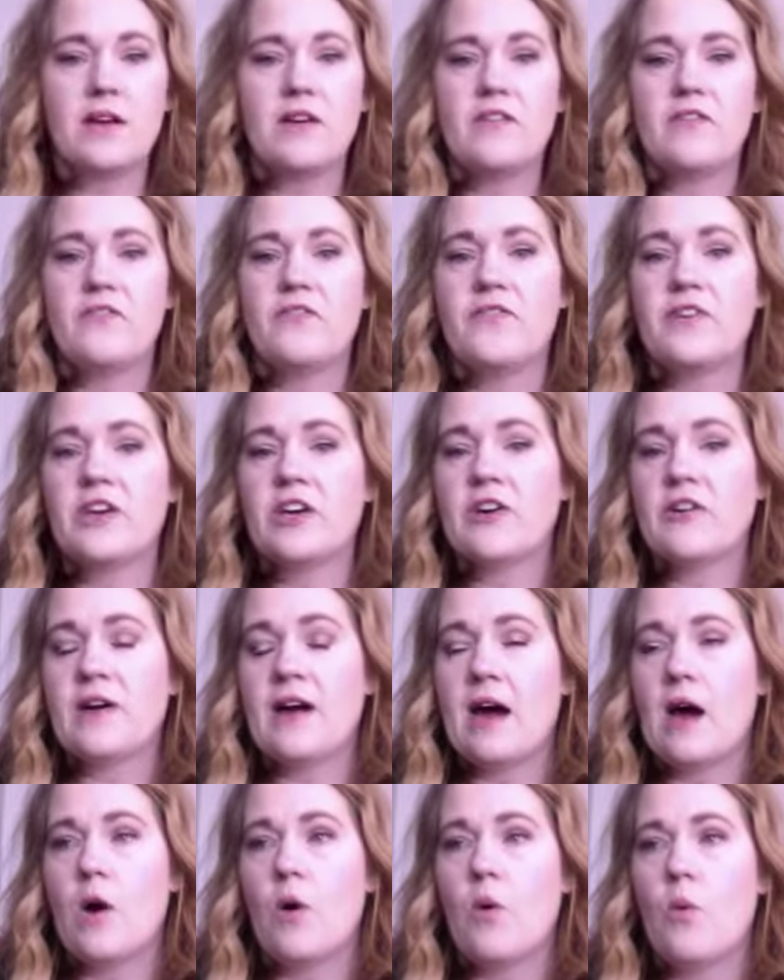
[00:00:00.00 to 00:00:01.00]
Figure
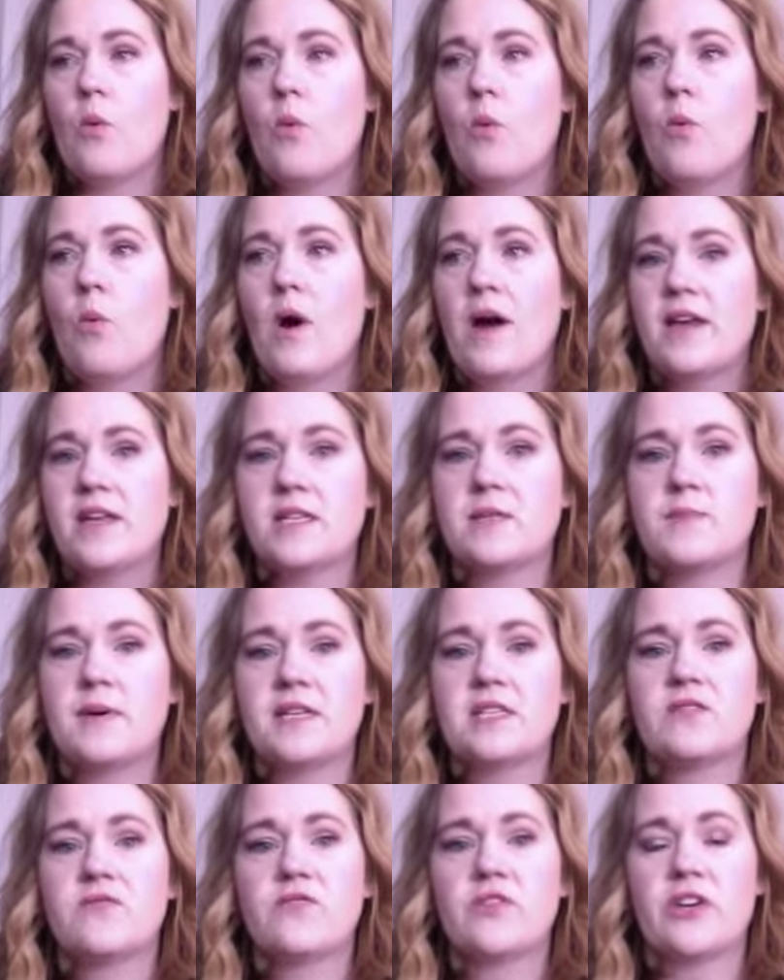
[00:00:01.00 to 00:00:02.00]
out what is
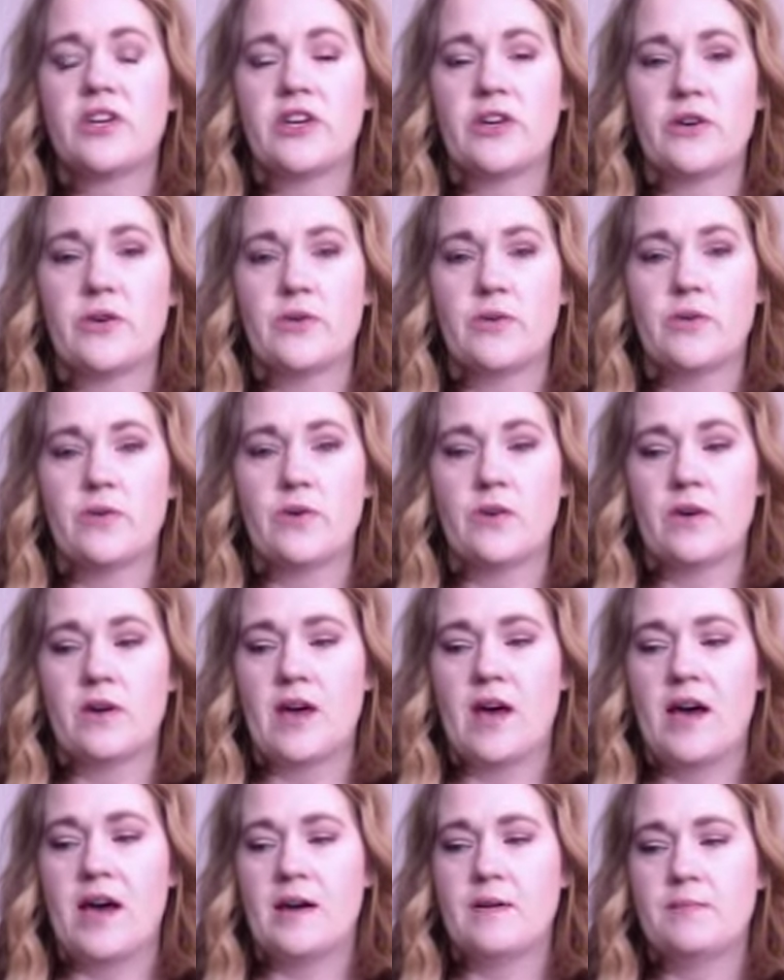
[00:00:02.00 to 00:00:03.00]
best for you.
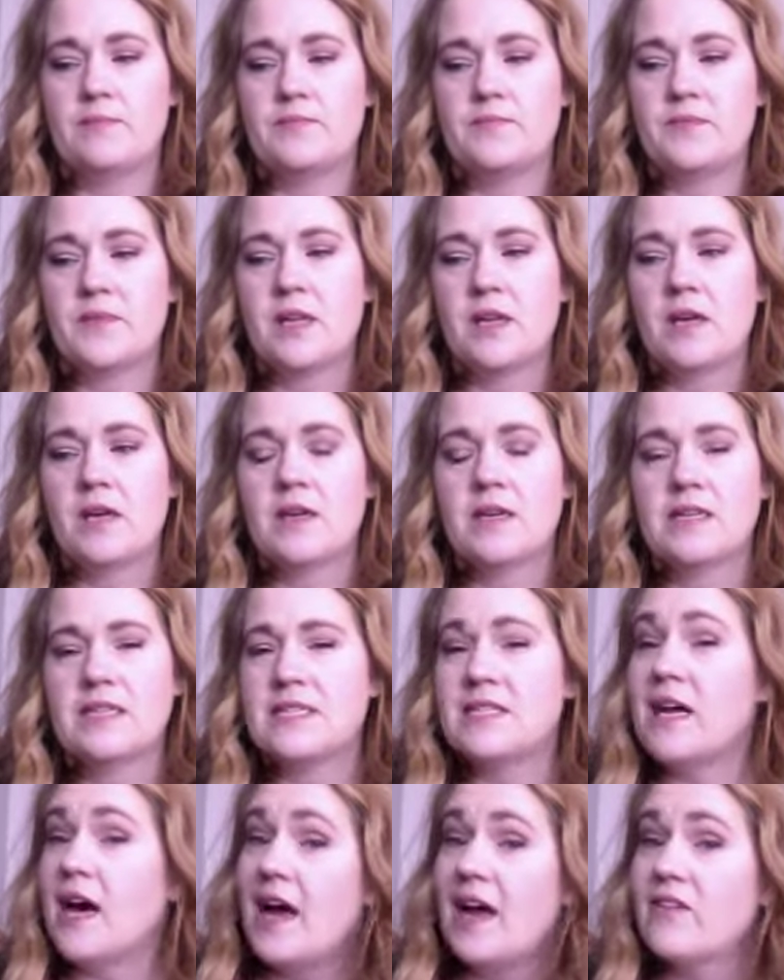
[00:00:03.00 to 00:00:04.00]

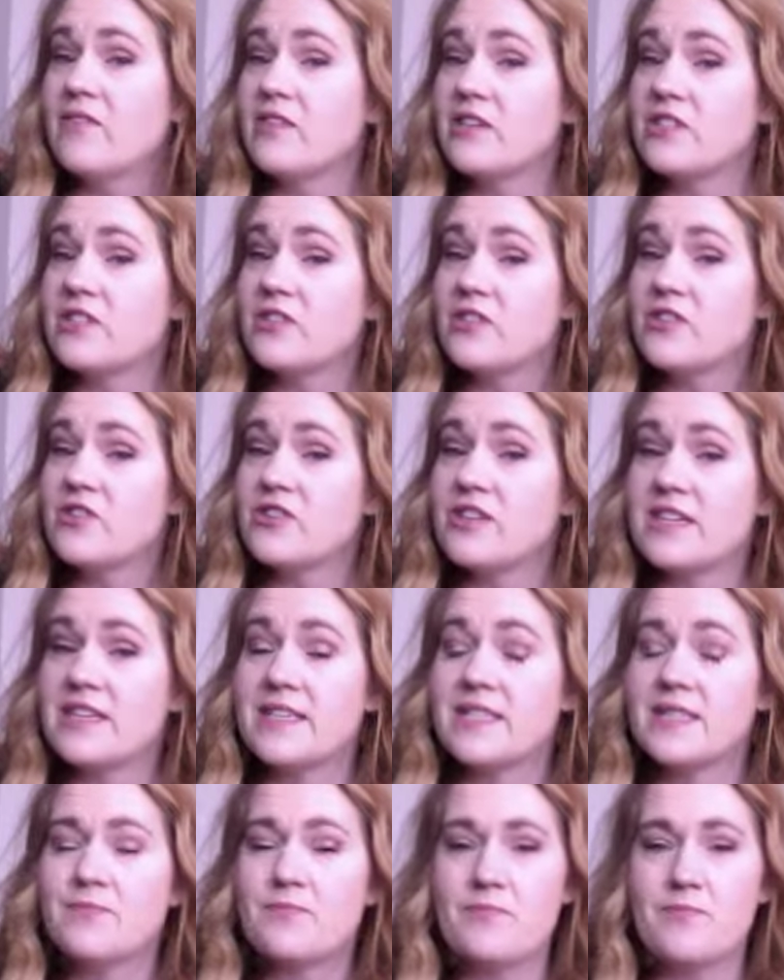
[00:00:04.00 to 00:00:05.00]
Because not every surgery
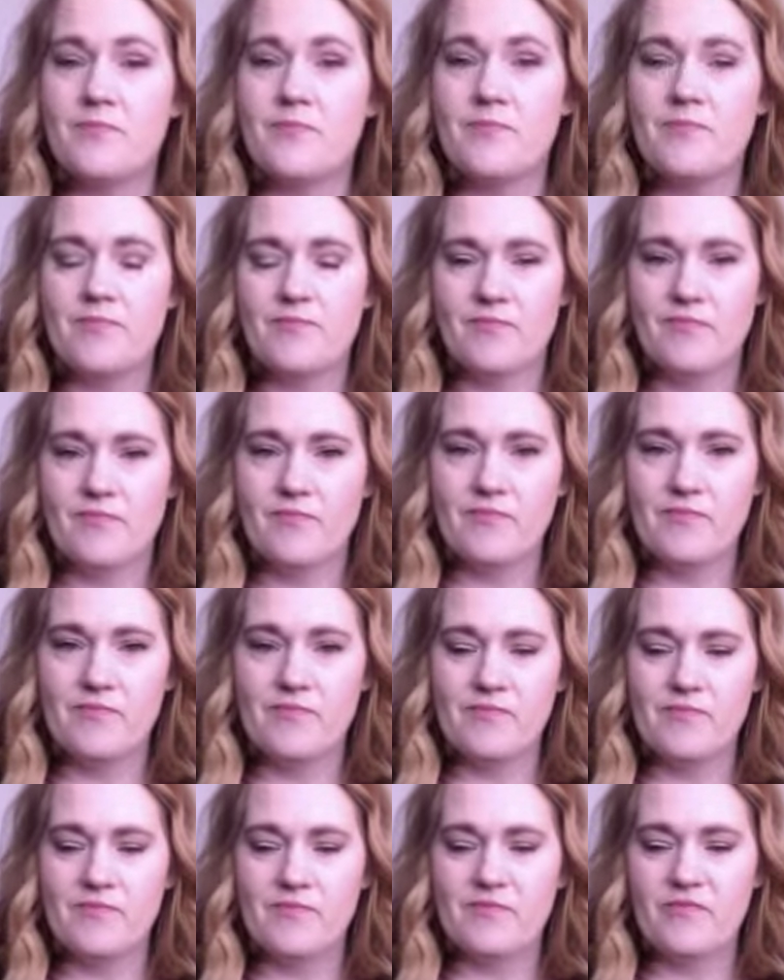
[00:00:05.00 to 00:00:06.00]
is
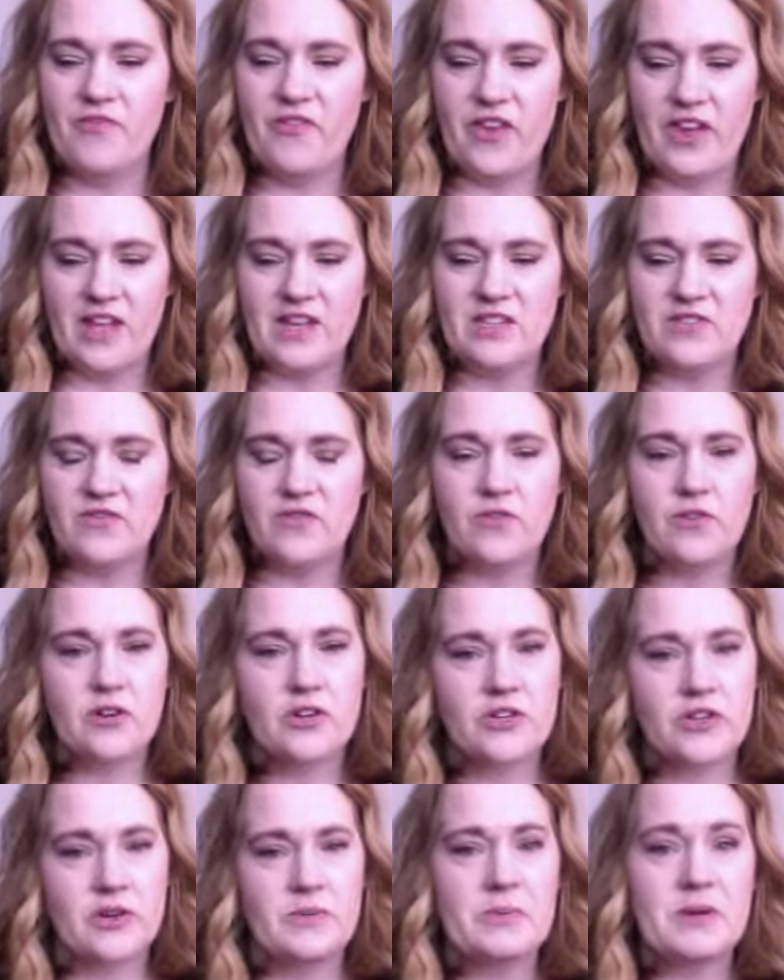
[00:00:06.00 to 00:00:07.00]
fit for
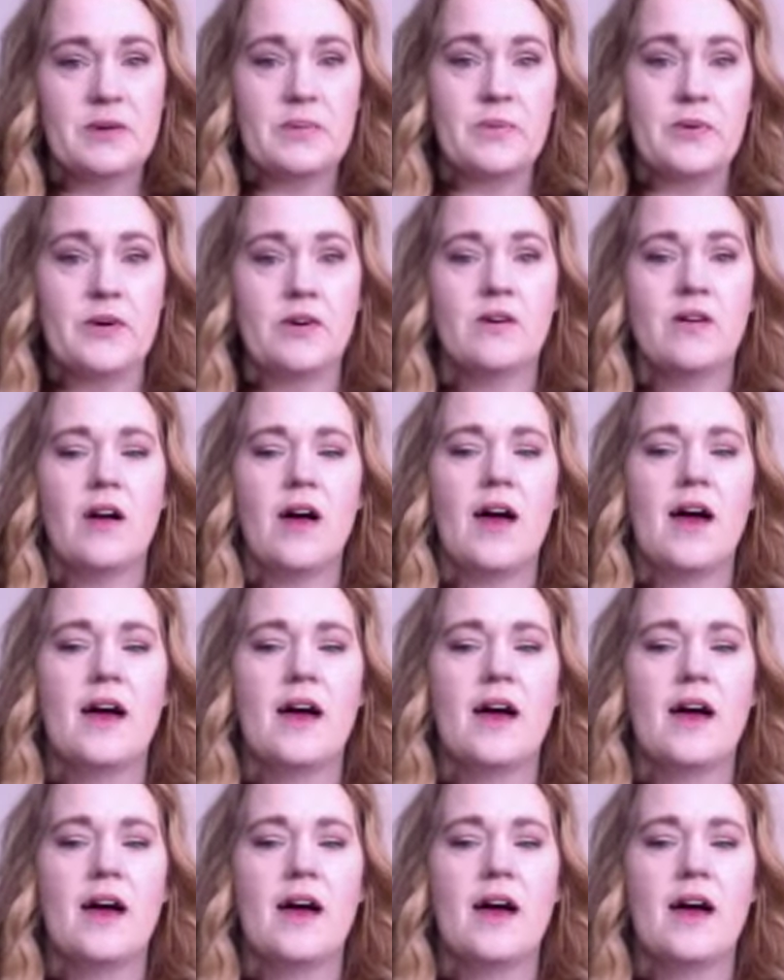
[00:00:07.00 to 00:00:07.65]
certain people.